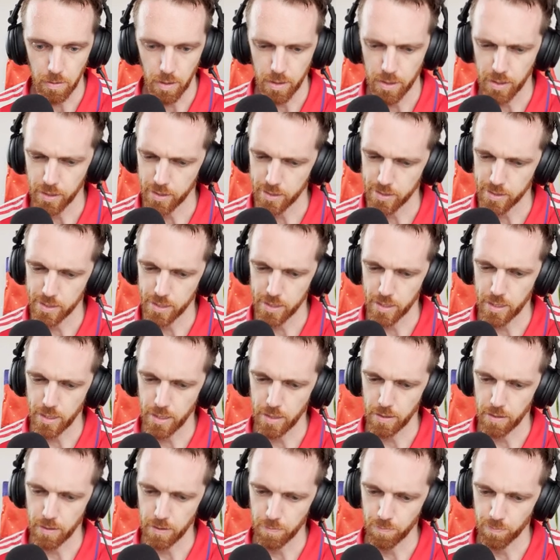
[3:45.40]
think it's
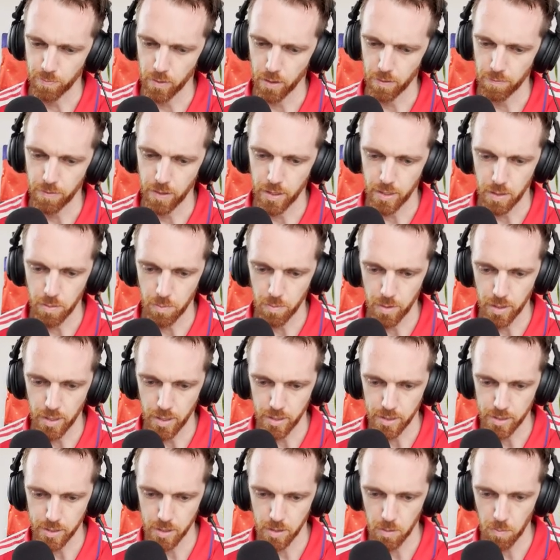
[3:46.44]
the
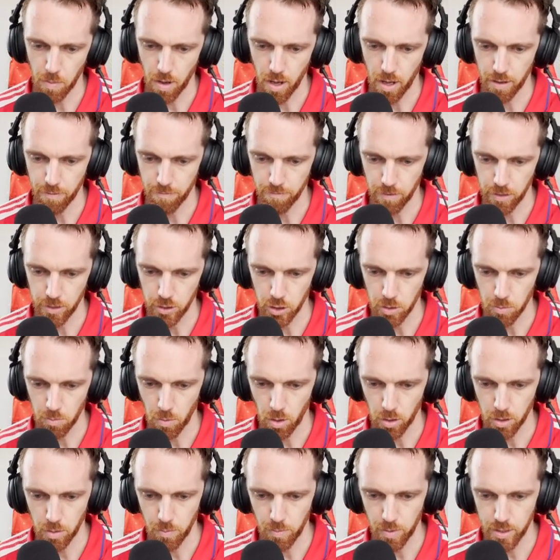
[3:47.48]
Vietnamese Khmer Friendship
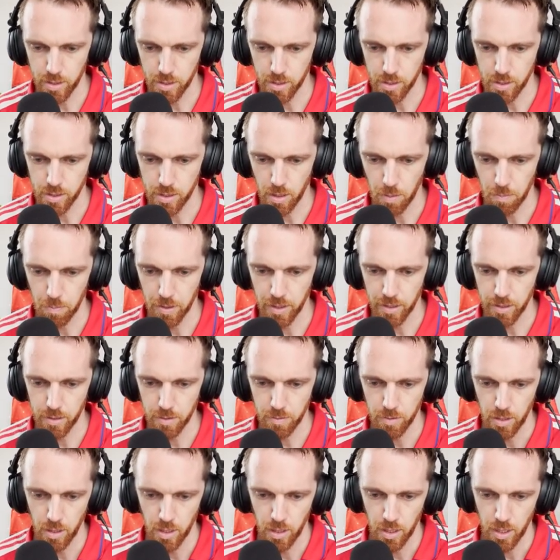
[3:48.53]
Monument is up here.
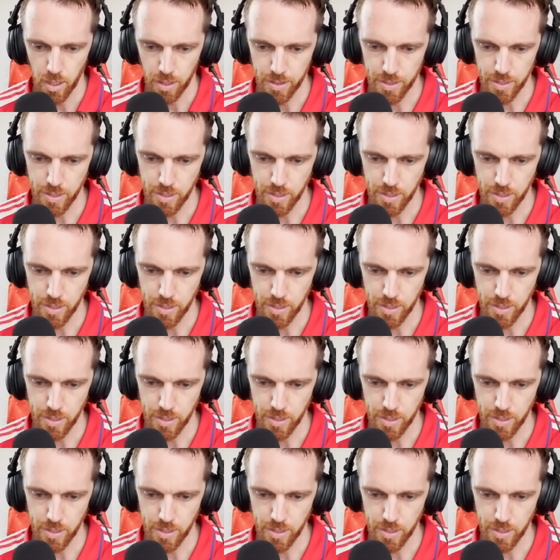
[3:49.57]
And this